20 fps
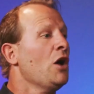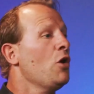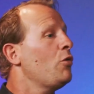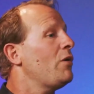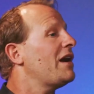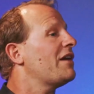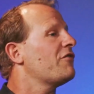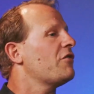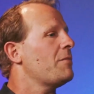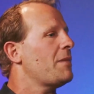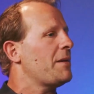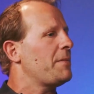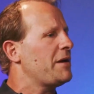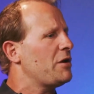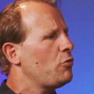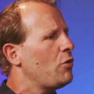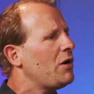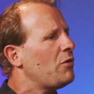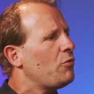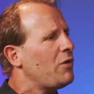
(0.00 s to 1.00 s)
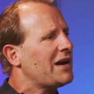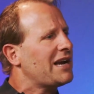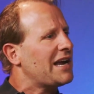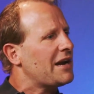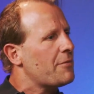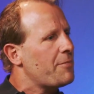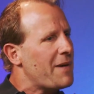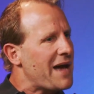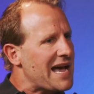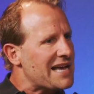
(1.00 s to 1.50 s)
whatever it may be? What kind
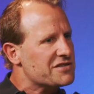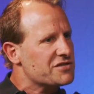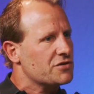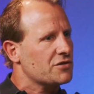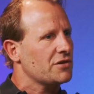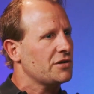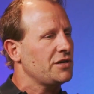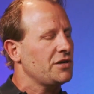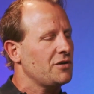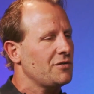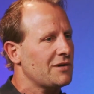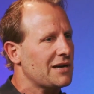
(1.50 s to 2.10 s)
of pastor are you?